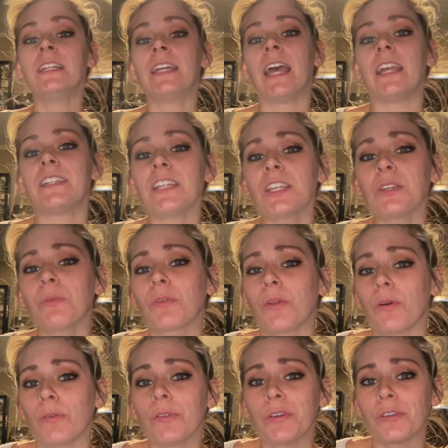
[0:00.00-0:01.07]
and take you on
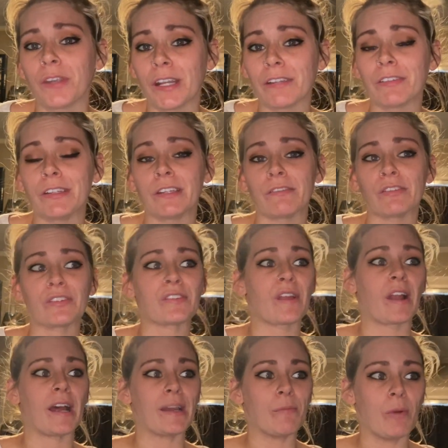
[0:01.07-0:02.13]
all the creative endeavors that
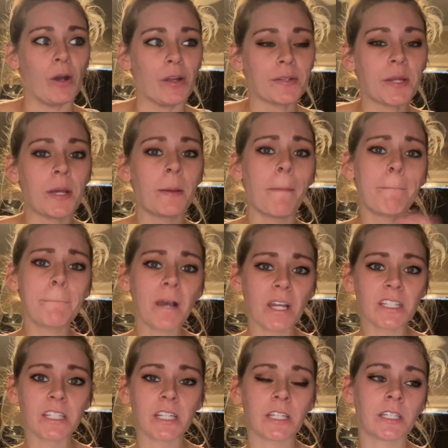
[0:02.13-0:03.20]
I want. But